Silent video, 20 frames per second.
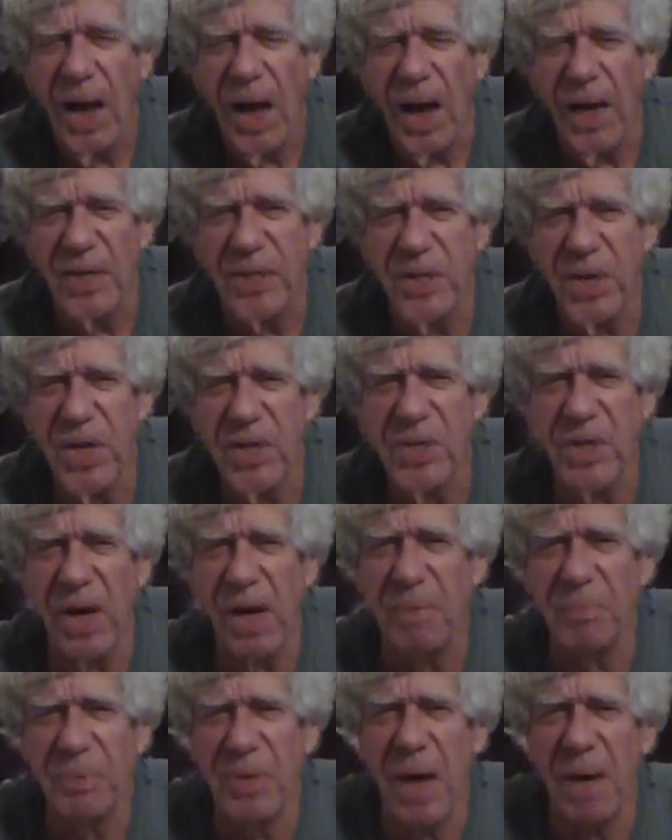And she
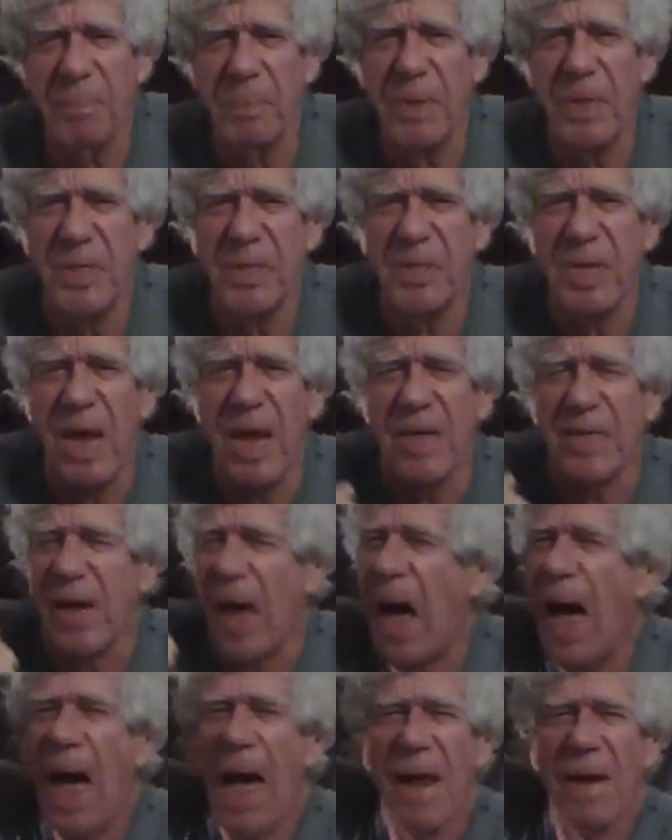jumps up and says,
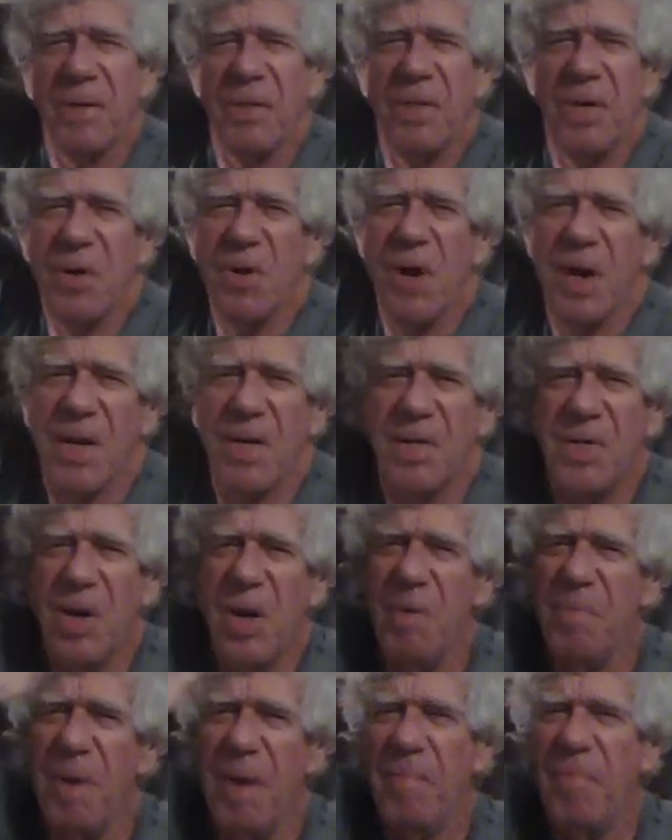I'll do it
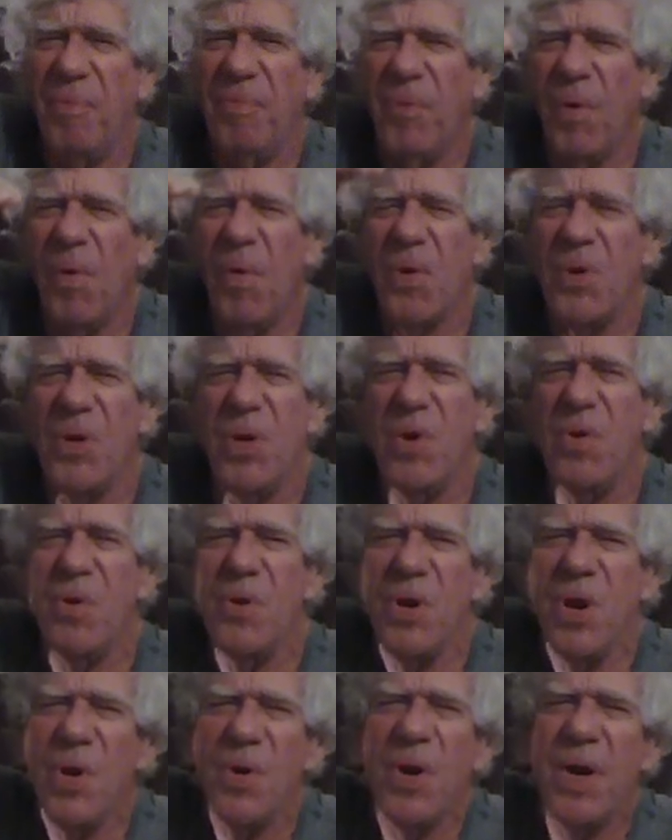to me before
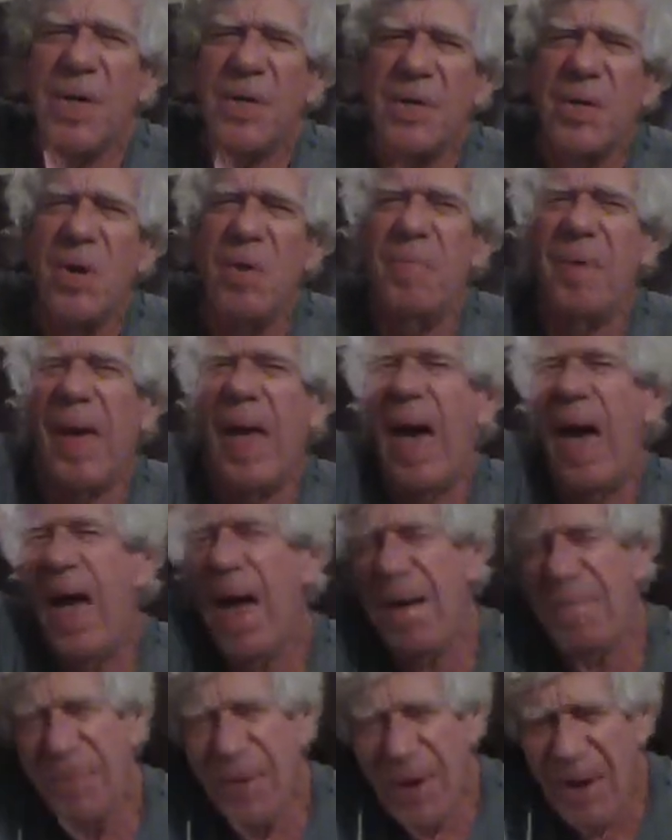you do it to me.
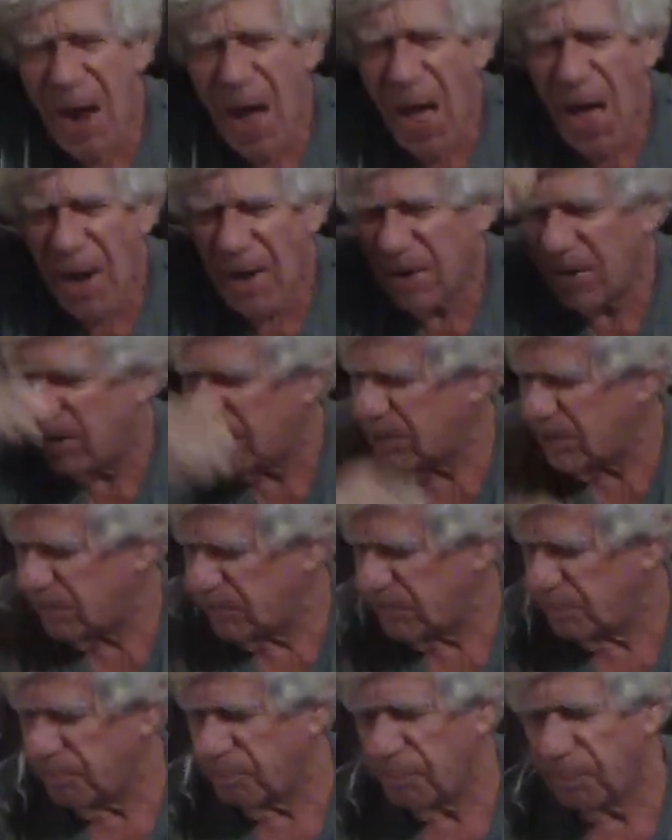Half a dollar.
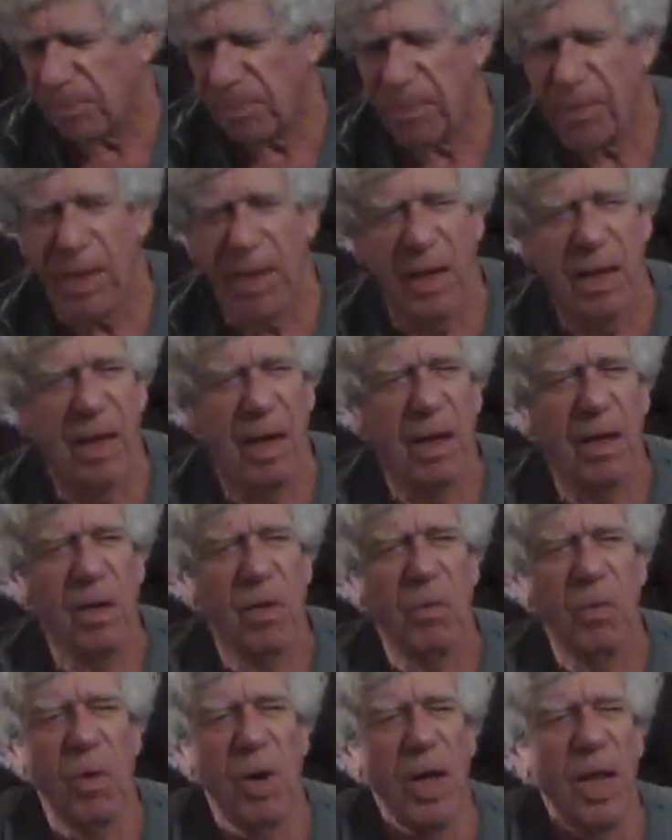
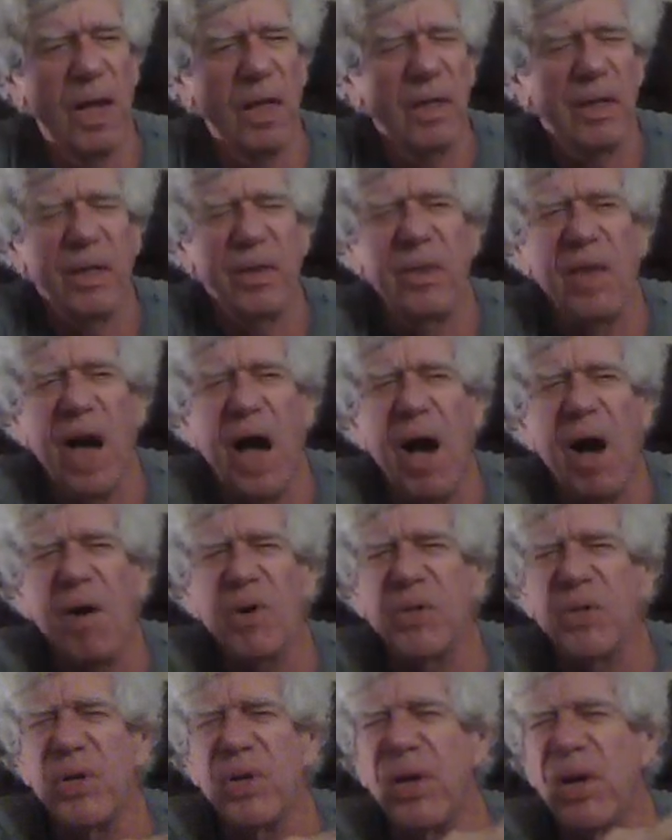Well, the
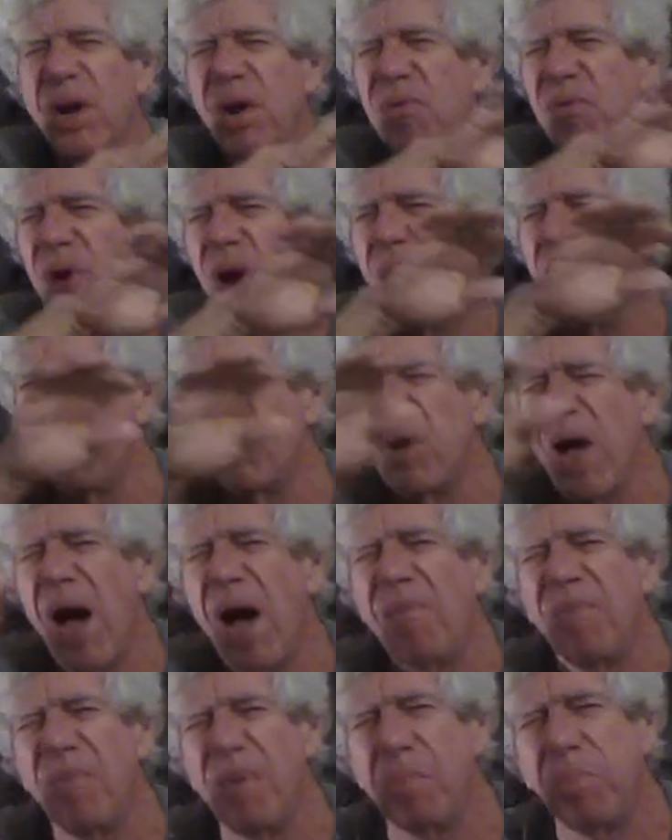auctioneer rolled
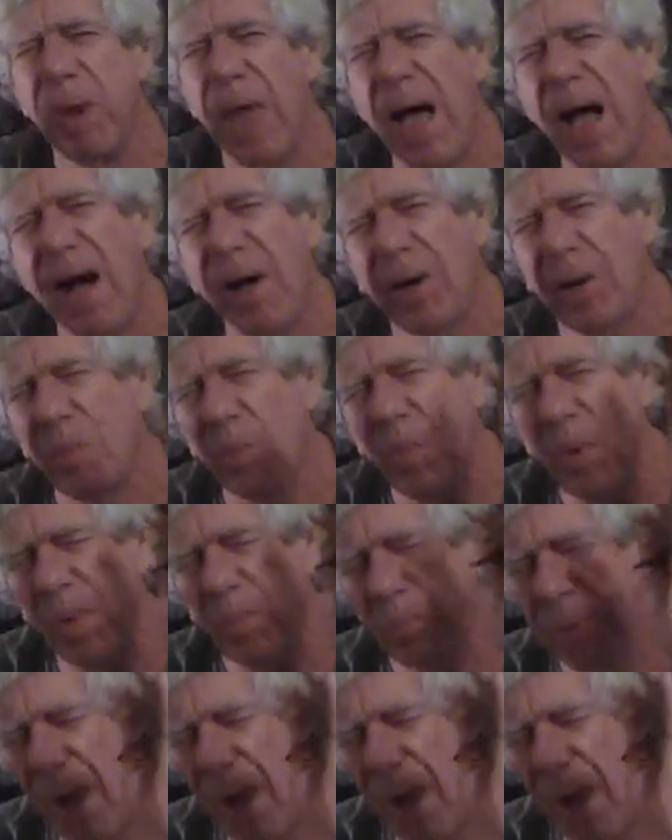off the block and went